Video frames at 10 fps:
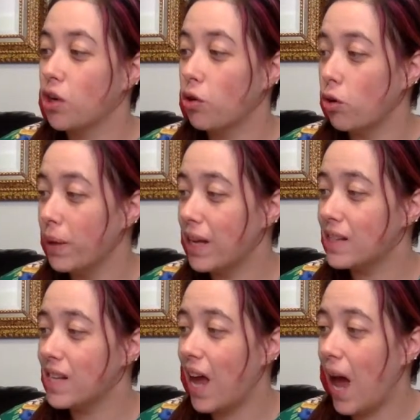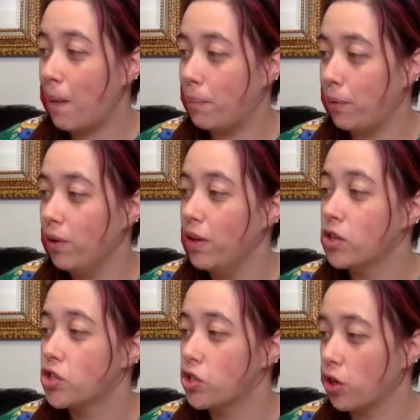Cocoa beans, apple,
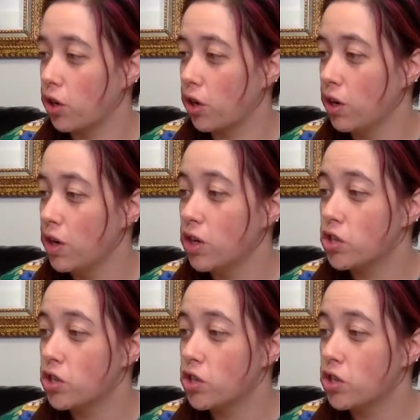sugar,